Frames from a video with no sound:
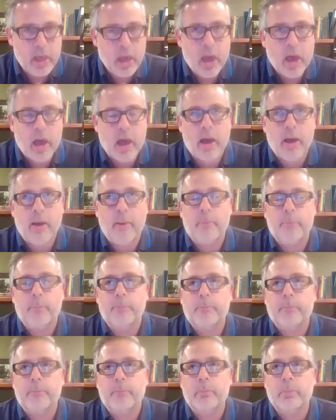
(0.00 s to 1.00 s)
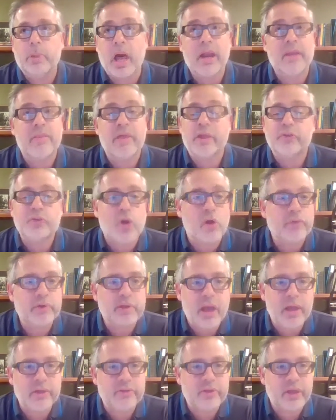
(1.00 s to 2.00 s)
A lot of that is COVID
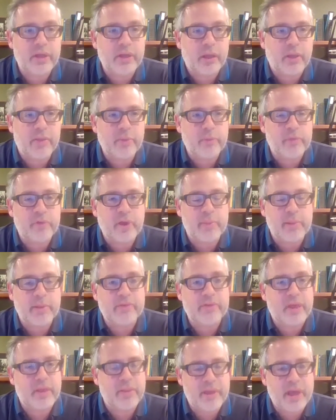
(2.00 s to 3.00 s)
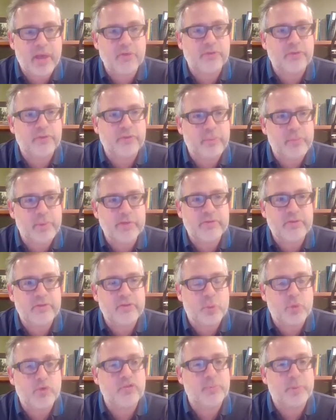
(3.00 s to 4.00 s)
content. I think we've got about 10,000 submissions
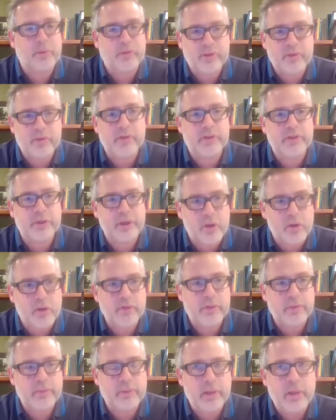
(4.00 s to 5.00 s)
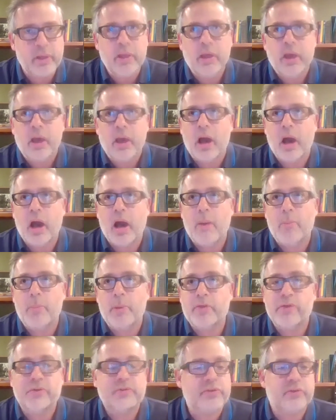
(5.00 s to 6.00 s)
that were specific to COVID,
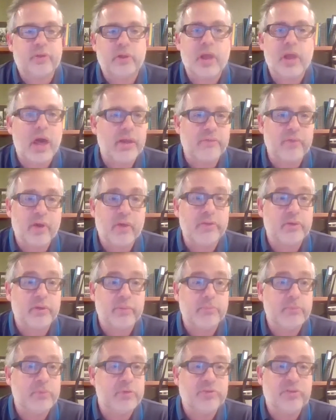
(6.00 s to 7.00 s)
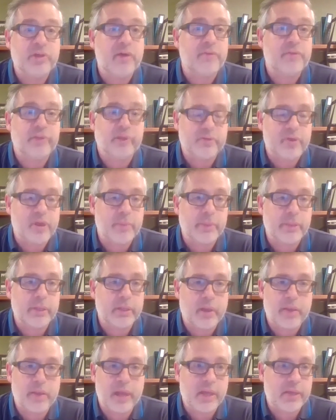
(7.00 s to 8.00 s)
but there's just a lot of other stuff that's coming
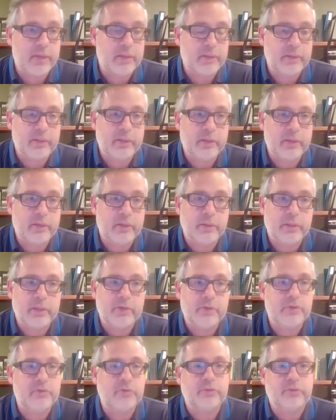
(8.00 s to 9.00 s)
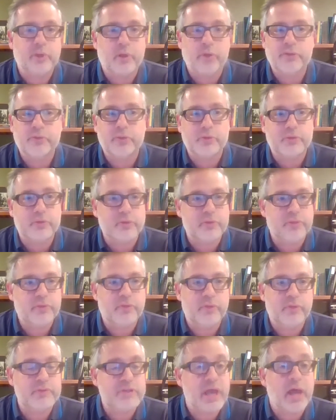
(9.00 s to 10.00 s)
out that, introduces all sorts of
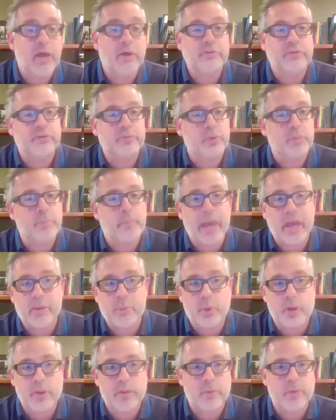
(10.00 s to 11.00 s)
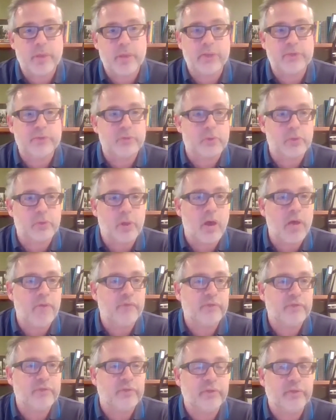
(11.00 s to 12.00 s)
challenges with bandwidth, with editorial
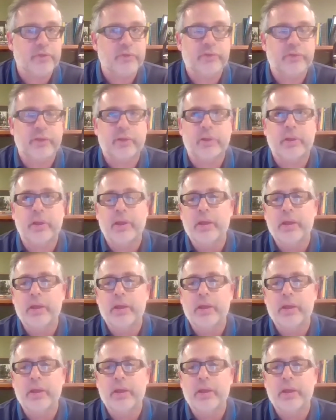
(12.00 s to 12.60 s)
offices, and